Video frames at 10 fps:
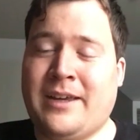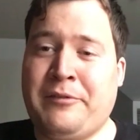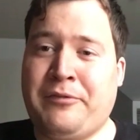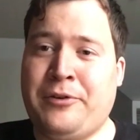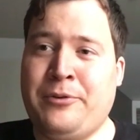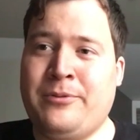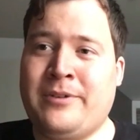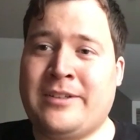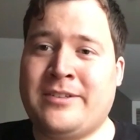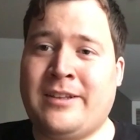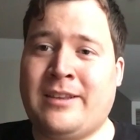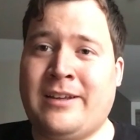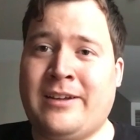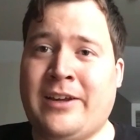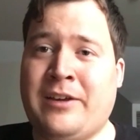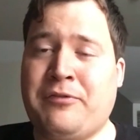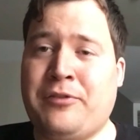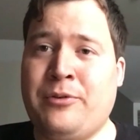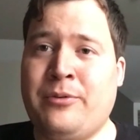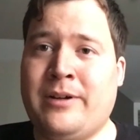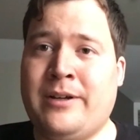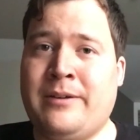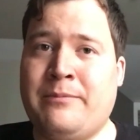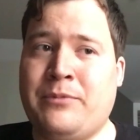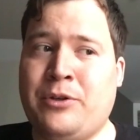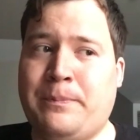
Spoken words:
That's the thing. If you